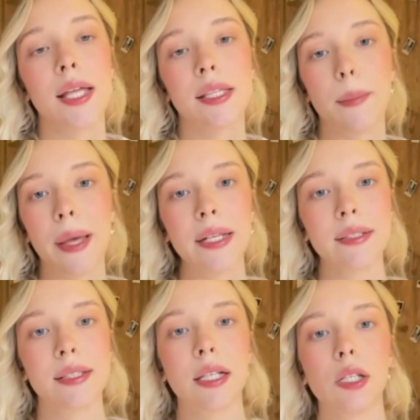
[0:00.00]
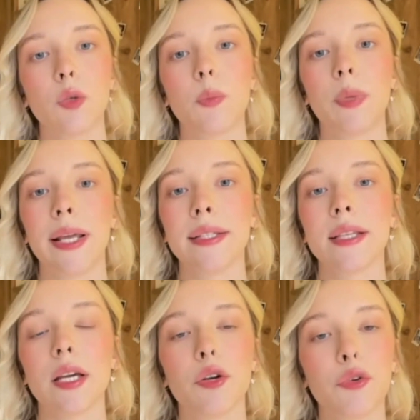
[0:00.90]
The balancing loop plays
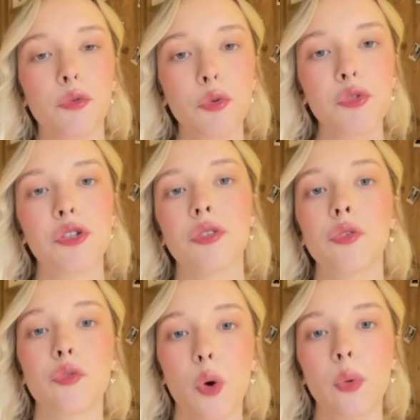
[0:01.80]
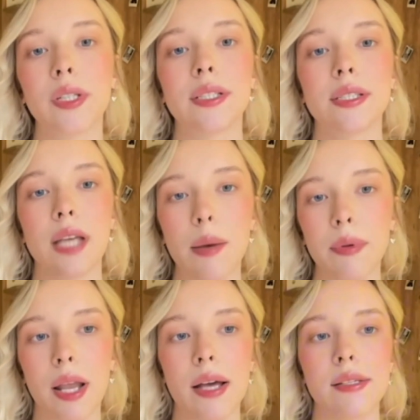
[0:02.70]
a crucial role in
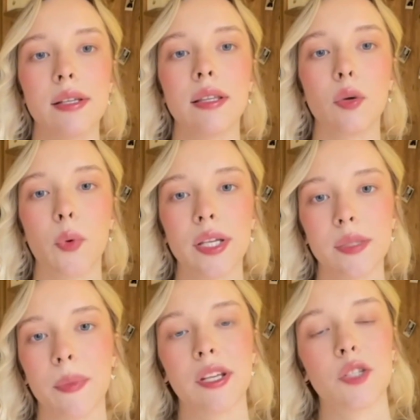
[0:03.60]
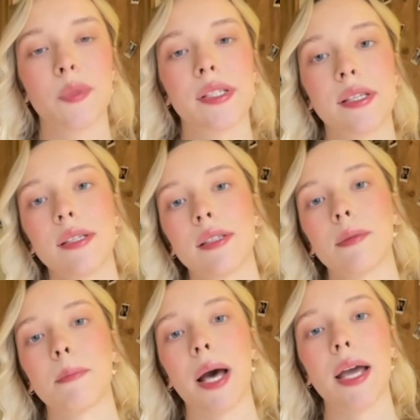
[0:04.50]
stabilizing the waste management
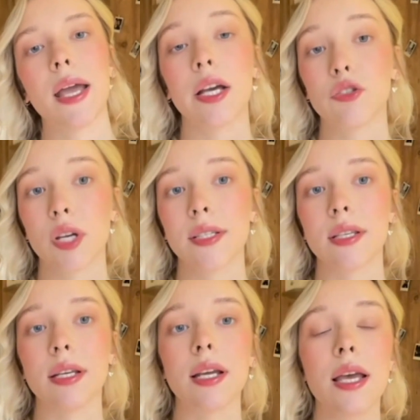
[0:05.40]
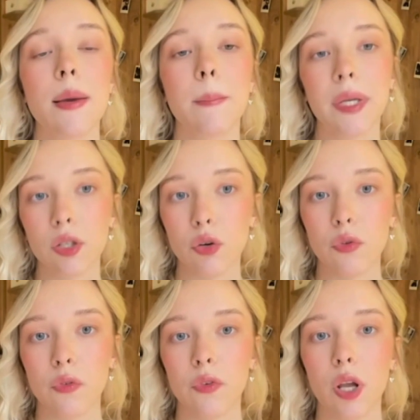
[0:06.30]
system by addressing bin
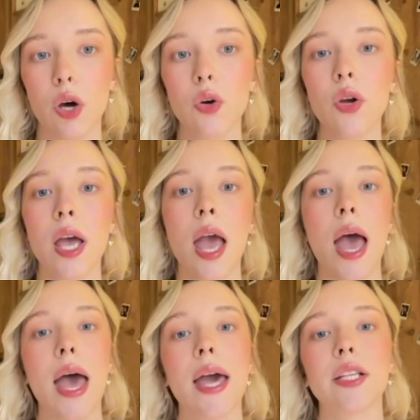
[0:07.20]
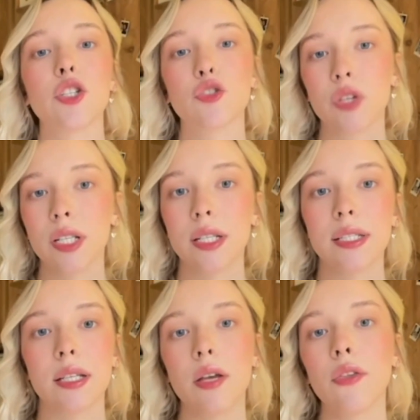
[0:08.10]
overflow and street
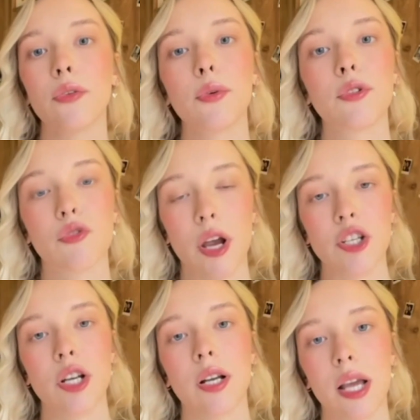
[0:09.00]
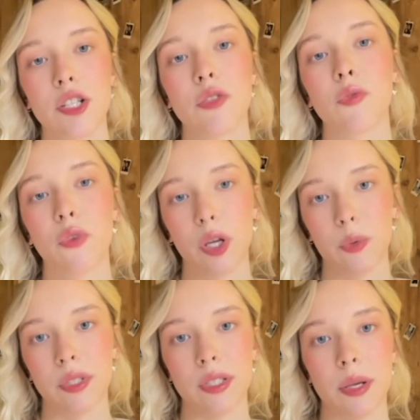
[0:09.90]
litter through trash collection
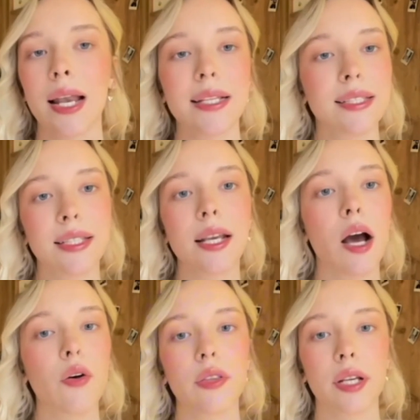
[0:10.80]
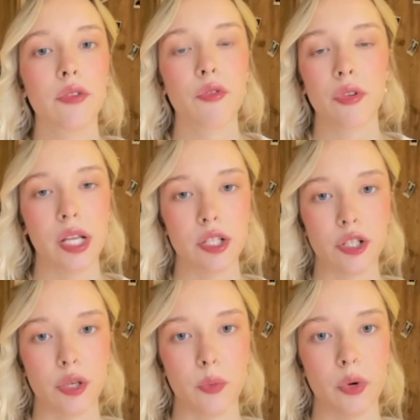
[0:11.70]
frequency. Let's see how their
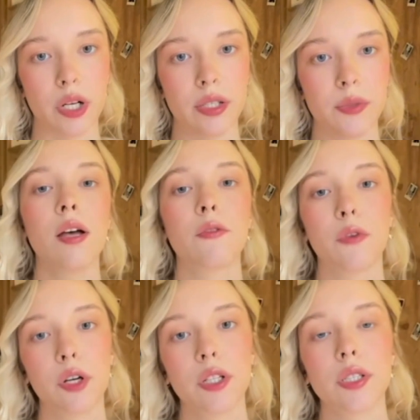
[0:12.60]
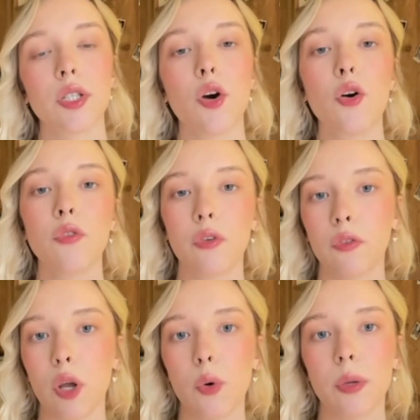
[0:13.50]
relationship works. First,
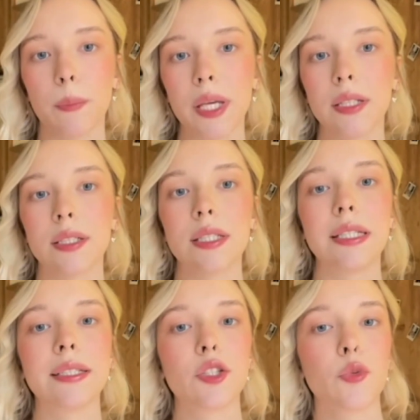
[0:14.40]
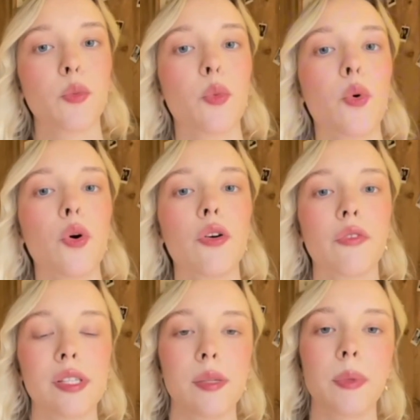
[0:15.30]
overflowing bins lead to more
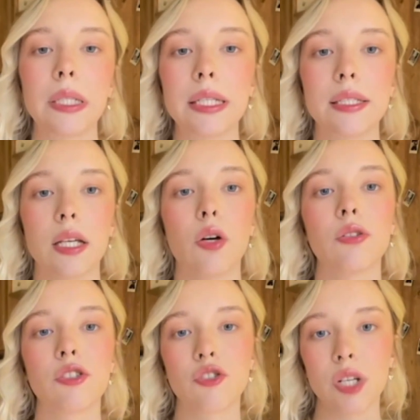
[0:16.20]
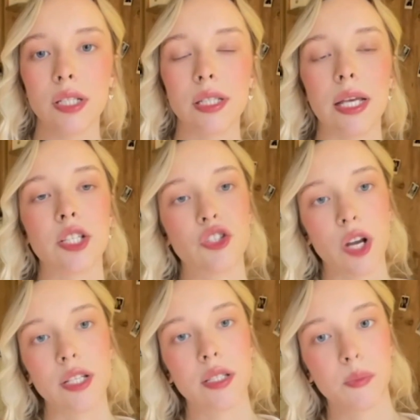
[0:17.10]
visible litter on streets as
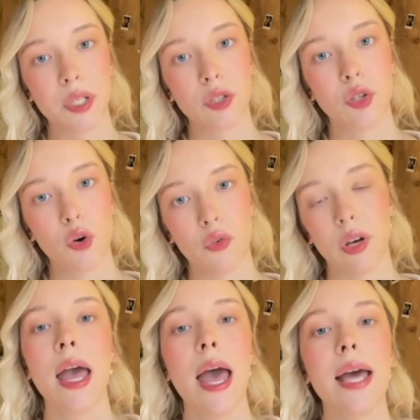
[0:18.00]
trash spills over.